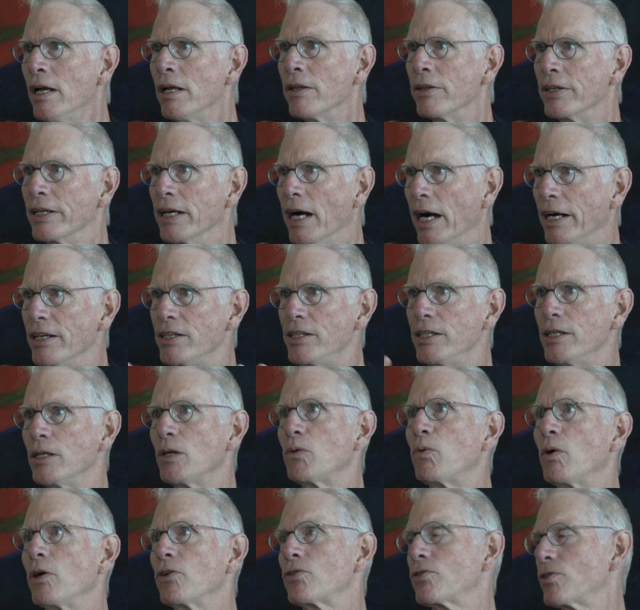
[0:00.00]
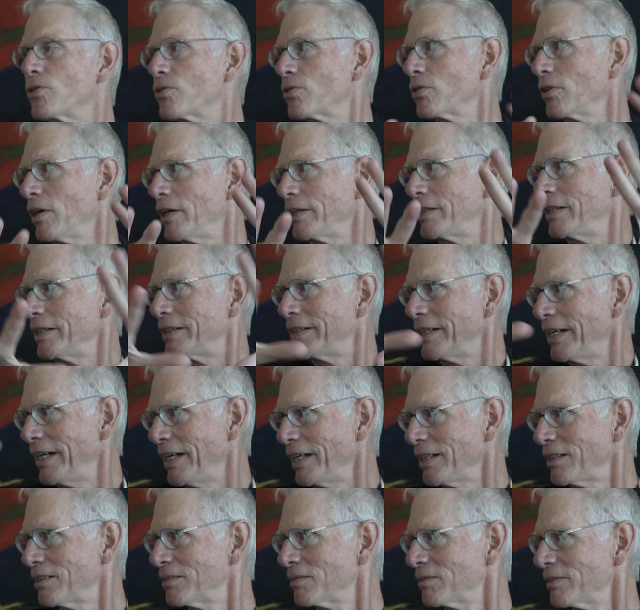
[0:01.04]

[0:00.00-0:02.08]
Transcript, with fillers: The idea was to try to take